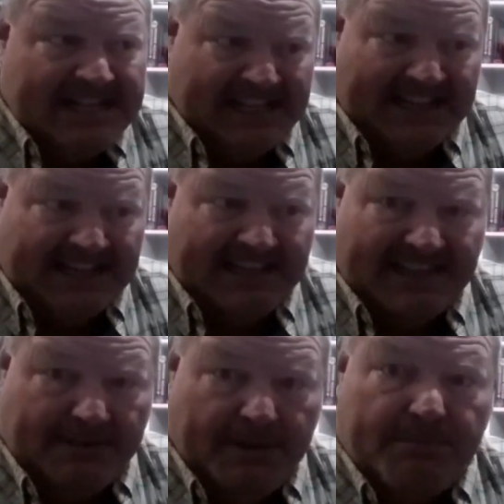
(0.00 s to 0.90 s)

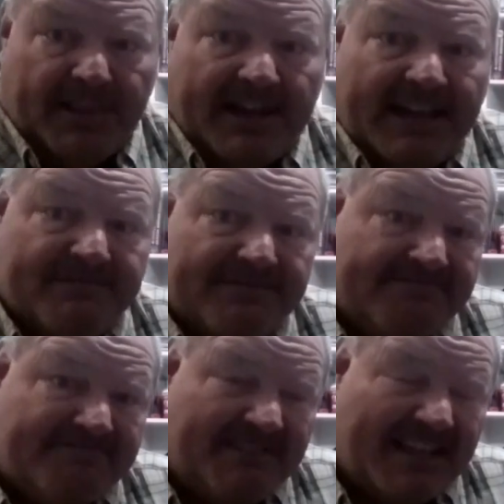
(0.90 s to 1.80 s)
the people that I've
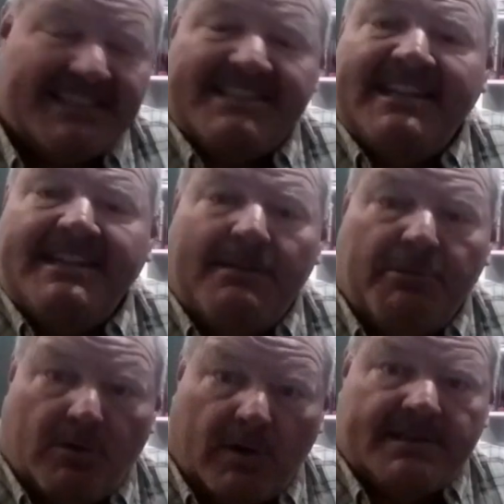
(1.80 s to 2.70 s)
kind of seen come
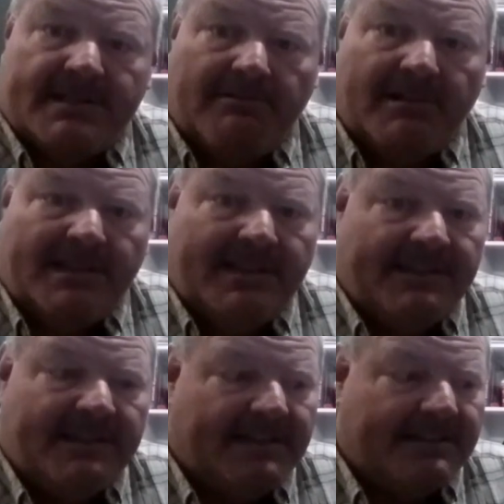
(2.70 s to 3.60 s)
across that way,
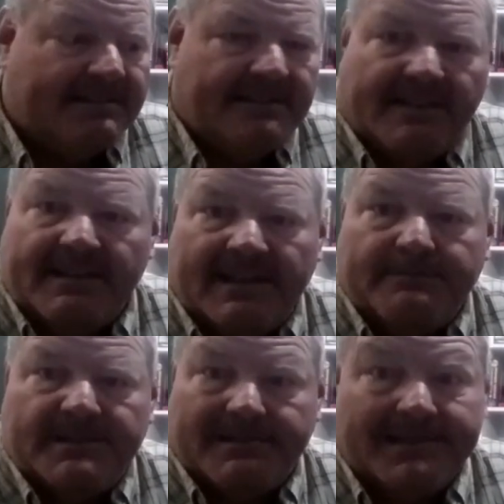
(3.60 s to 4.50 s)
a lot of
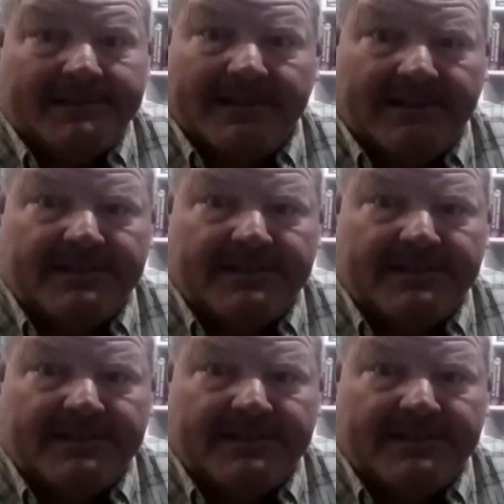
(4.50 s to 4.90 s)
times they're ignorant.